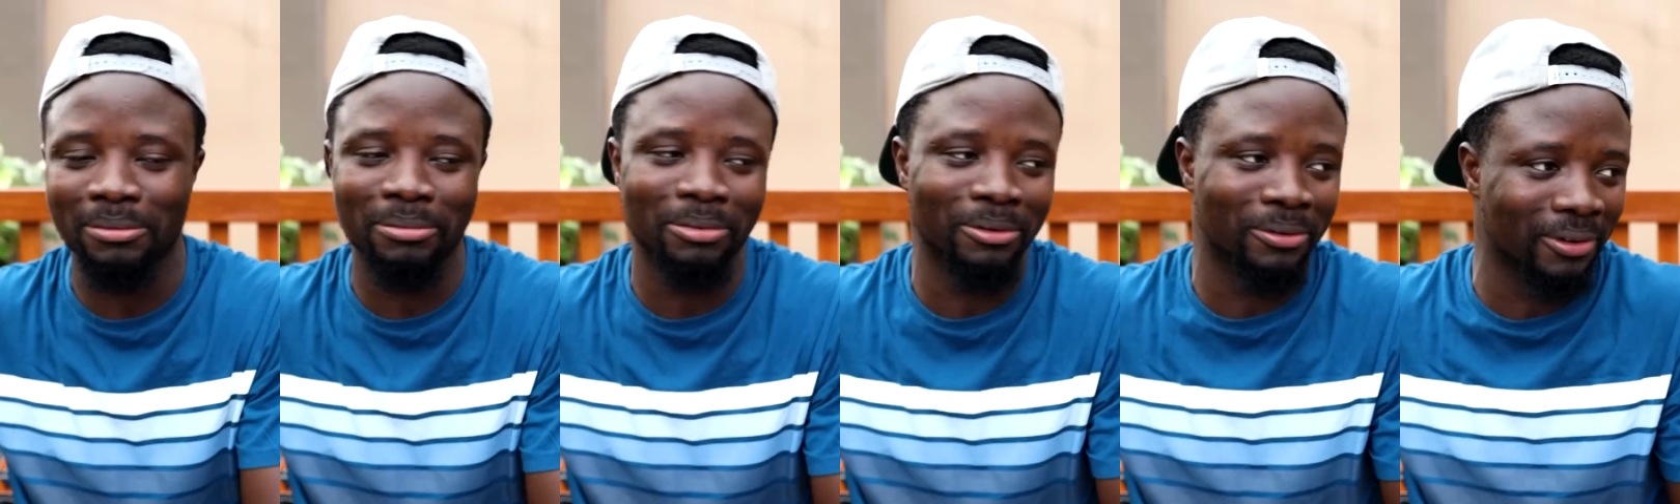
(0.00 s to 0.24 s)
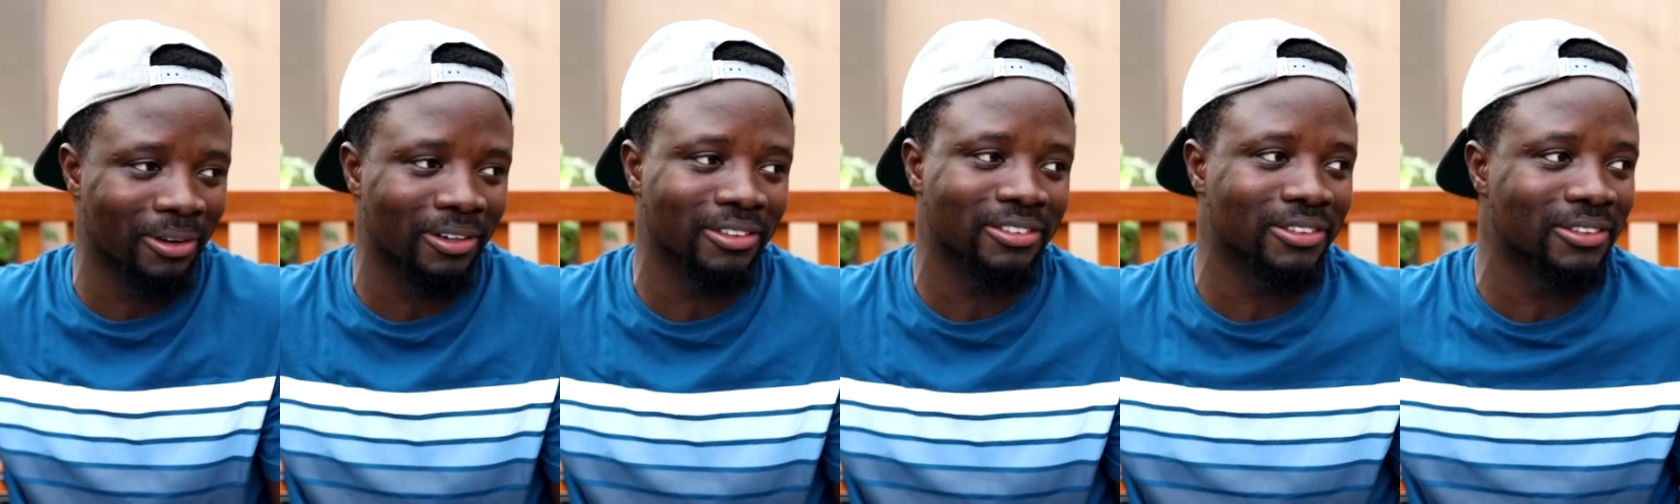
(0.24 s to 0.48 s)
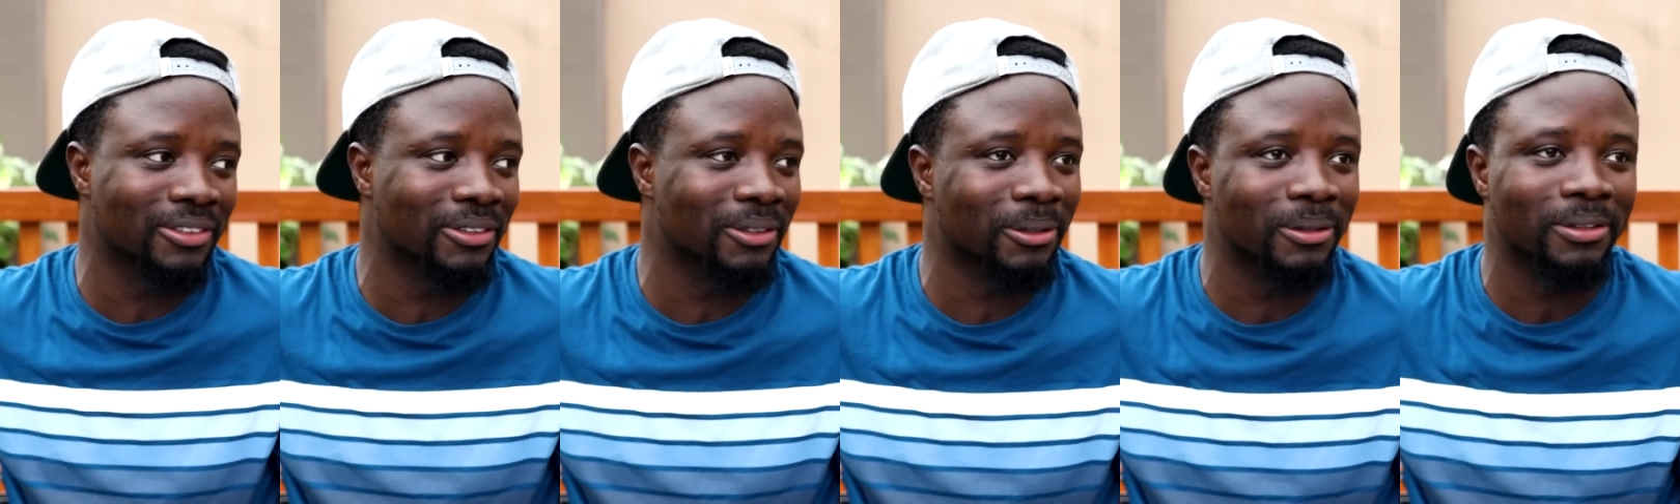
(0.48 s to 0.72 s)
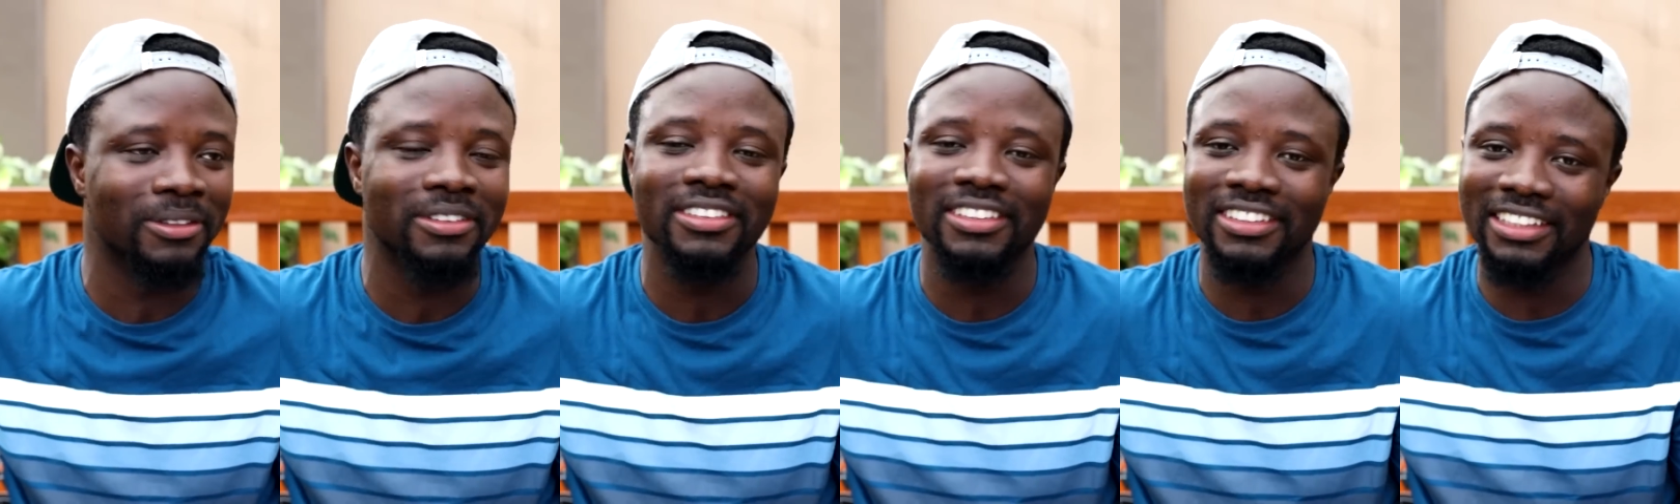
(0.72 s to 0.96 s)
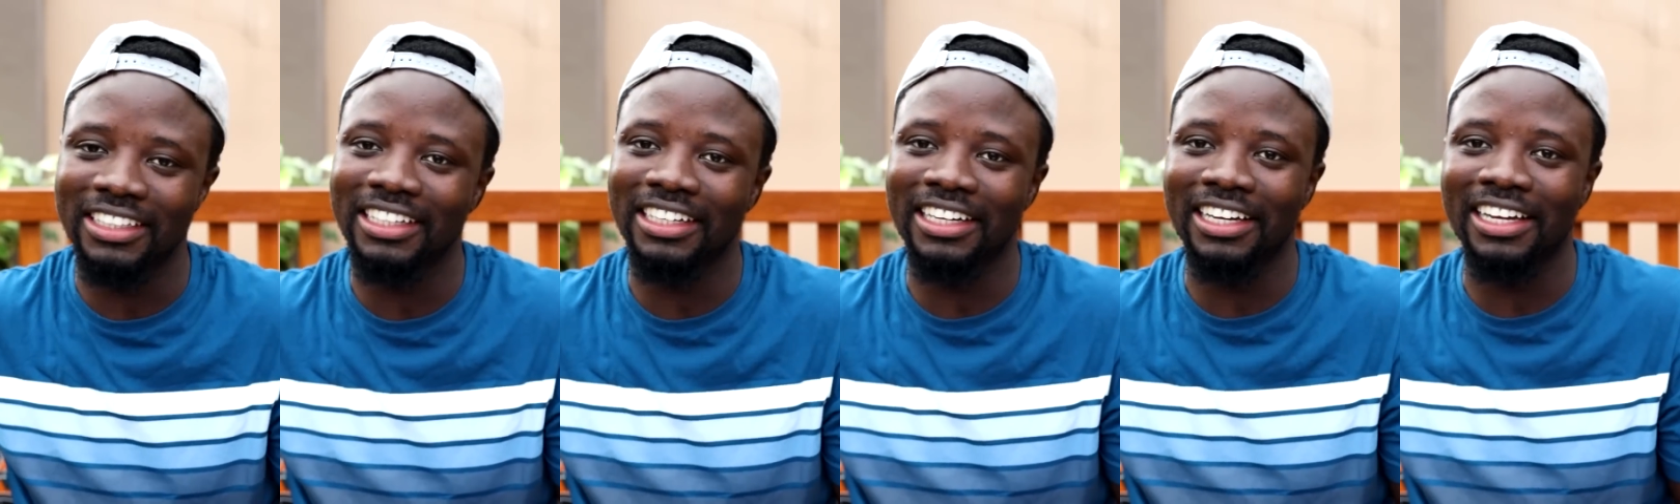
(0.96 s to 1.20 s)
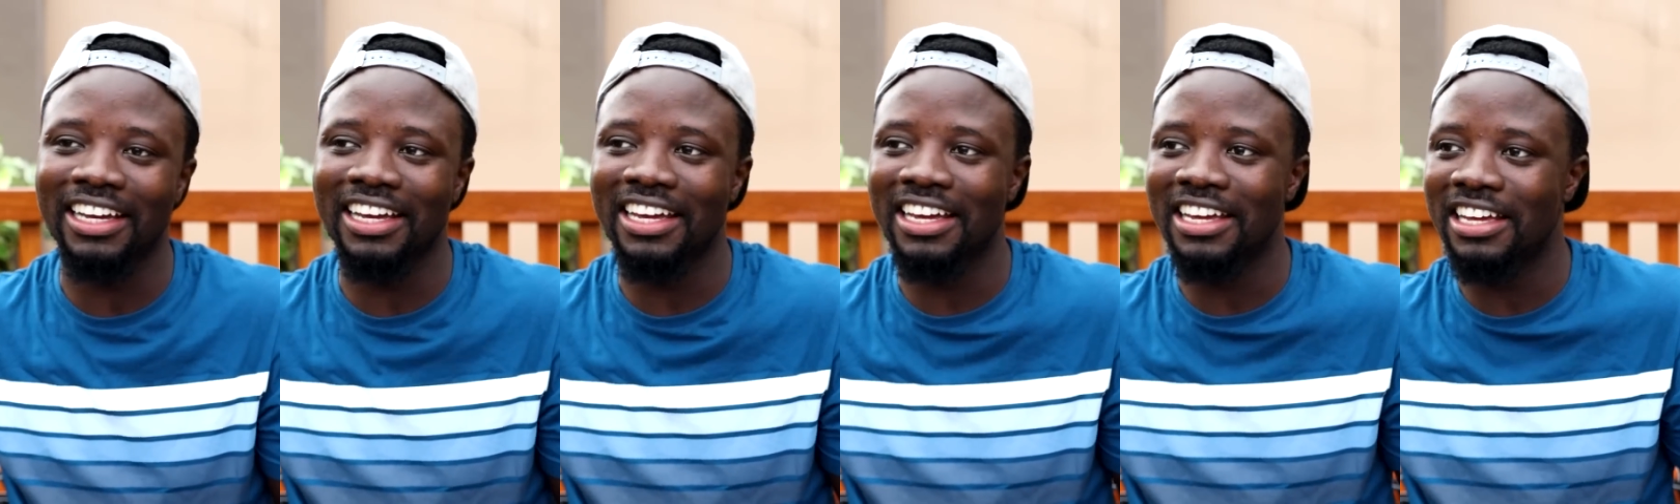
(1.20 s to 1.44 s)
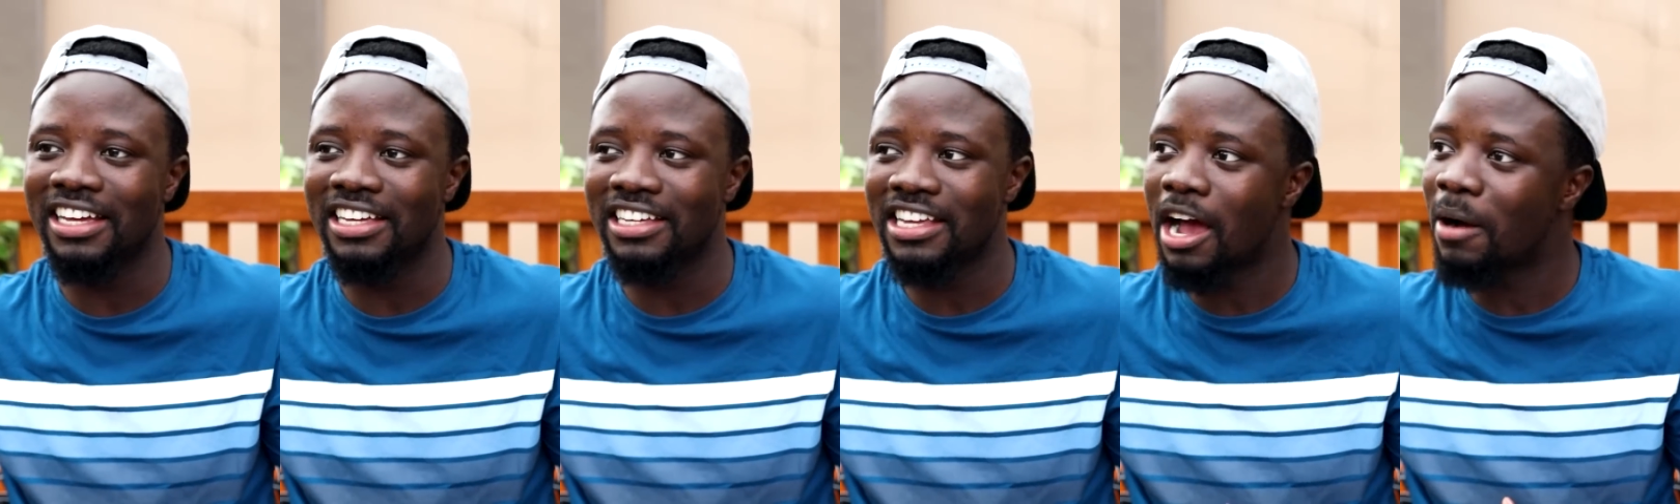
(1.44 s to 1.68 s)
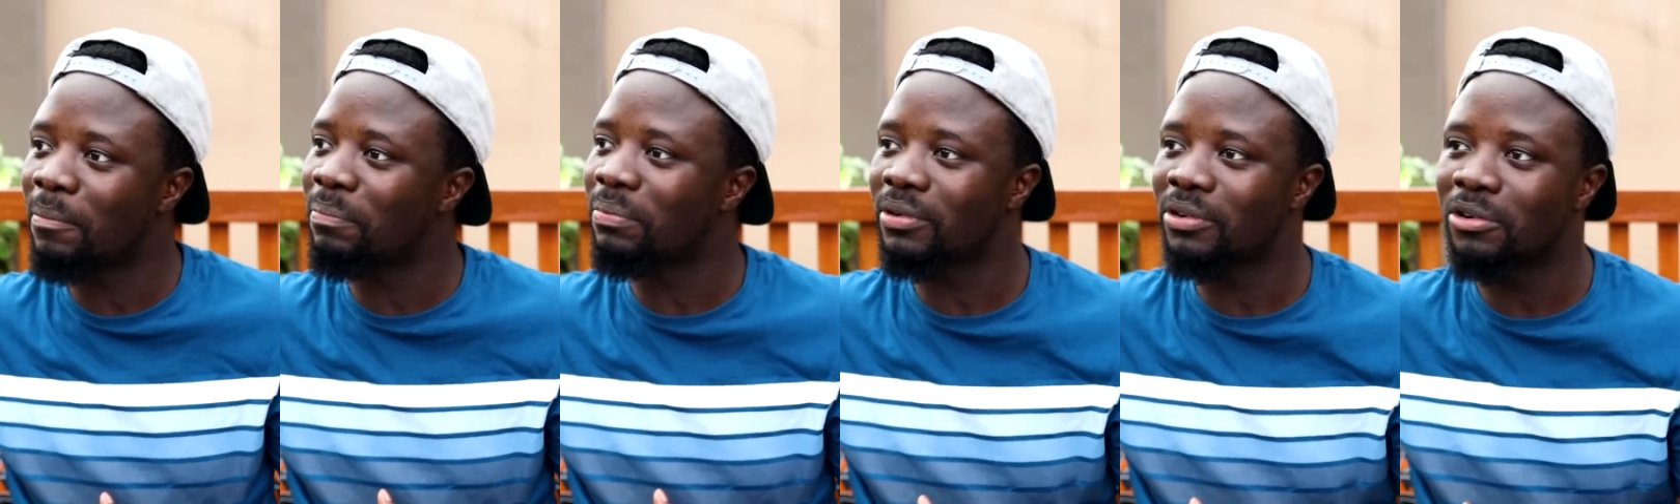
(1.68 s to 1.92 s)
Because, you know,
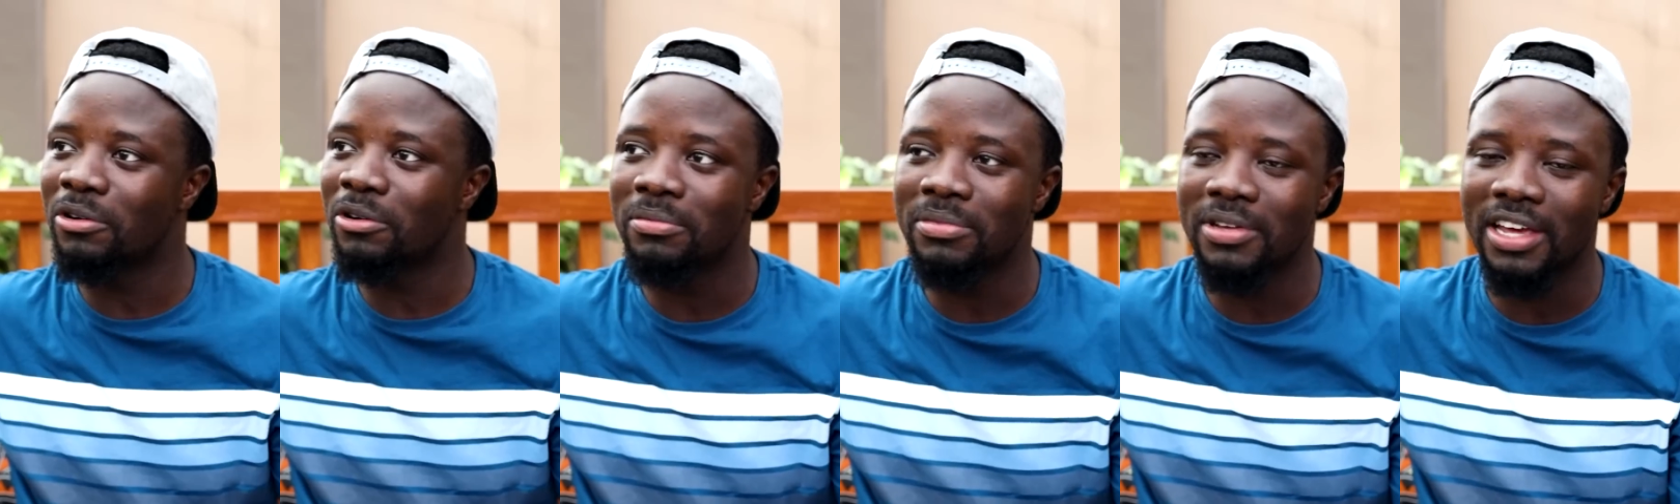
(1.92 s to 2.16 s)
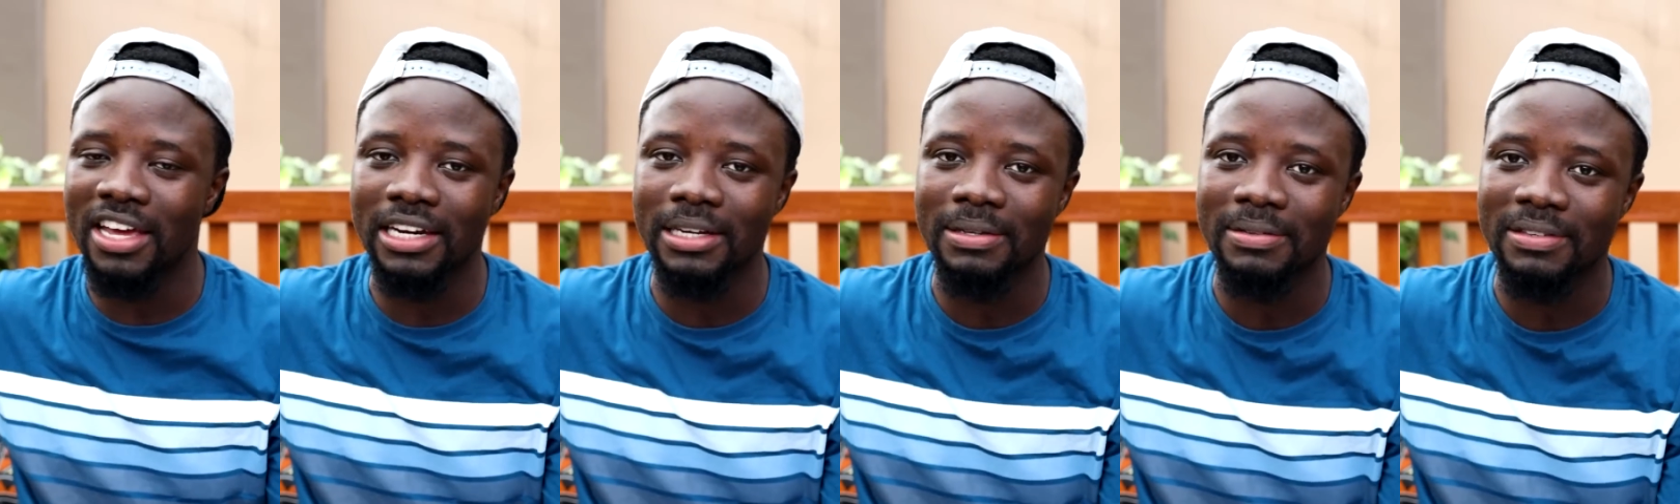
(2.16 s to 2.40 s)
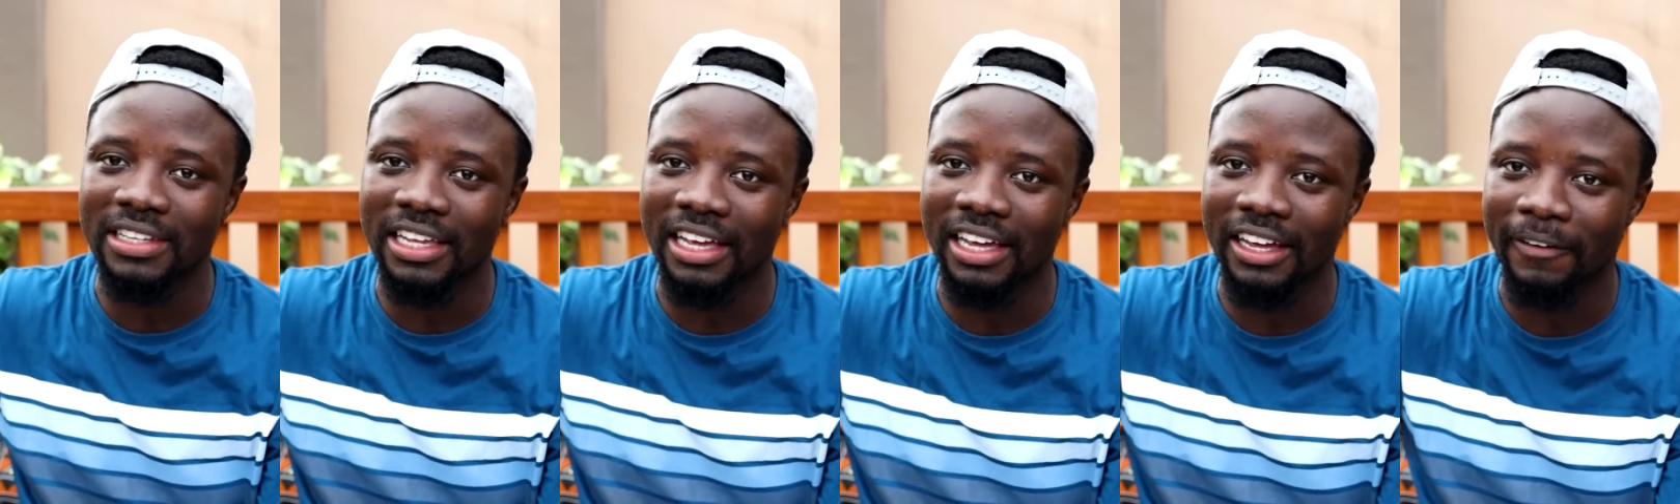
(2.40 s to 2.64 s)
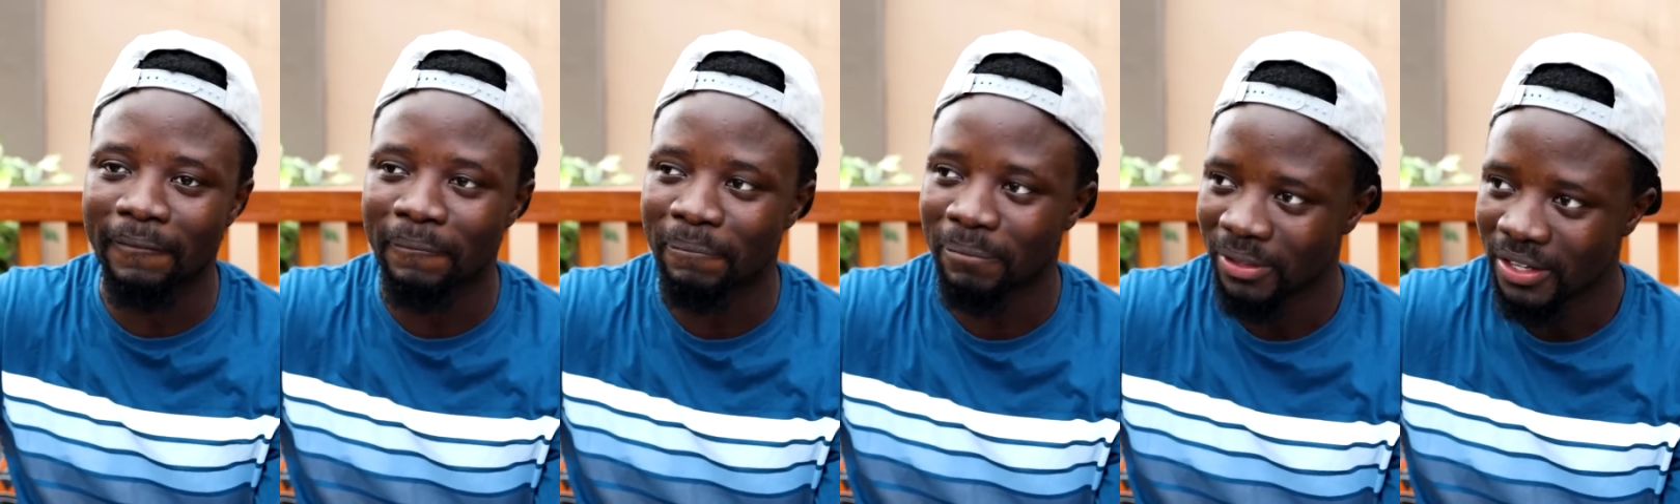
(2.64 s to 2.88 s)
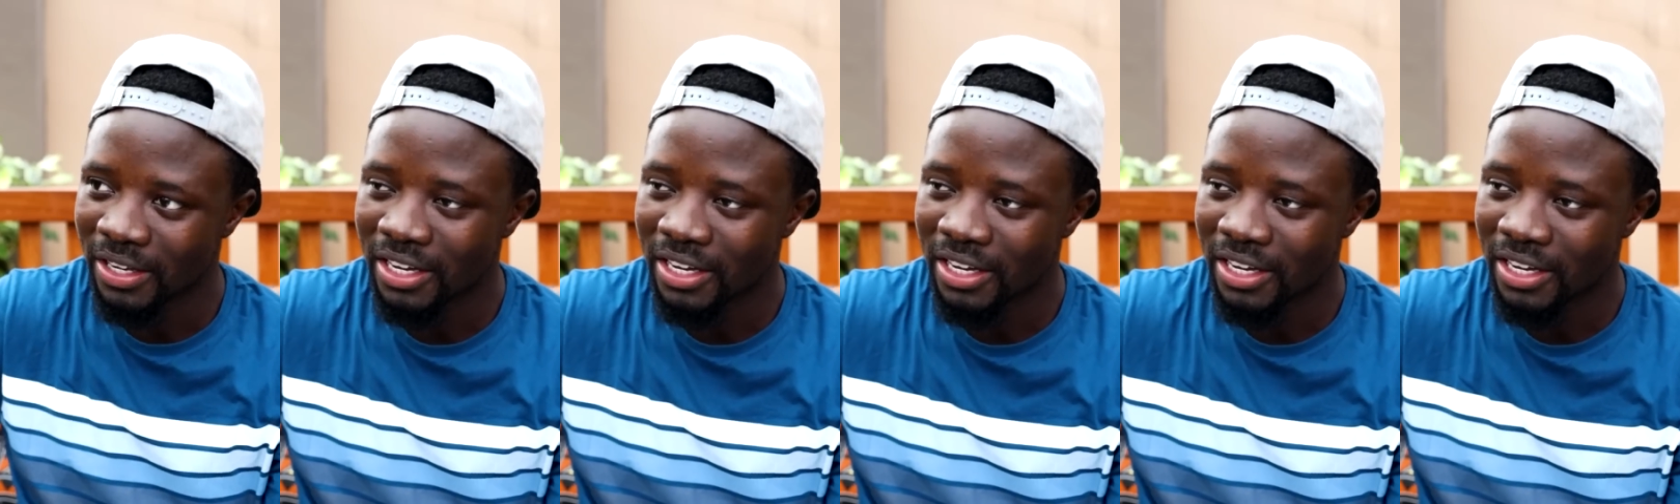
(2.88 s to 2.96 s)
Yaa Pono be in his air.